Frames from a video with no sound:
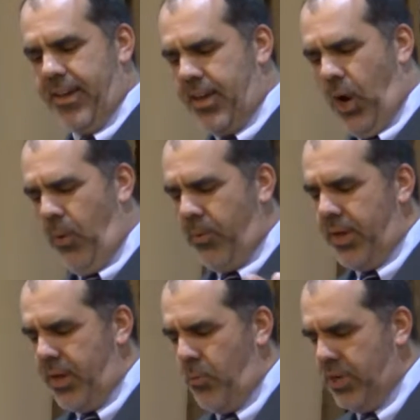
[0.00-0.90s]
You
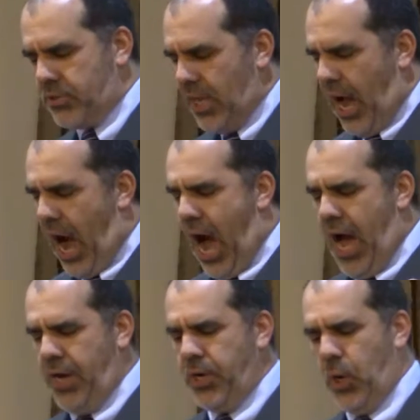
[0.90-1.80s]
know, it was
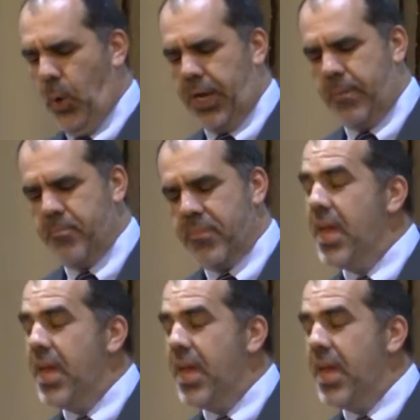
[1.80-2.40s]
ongoing.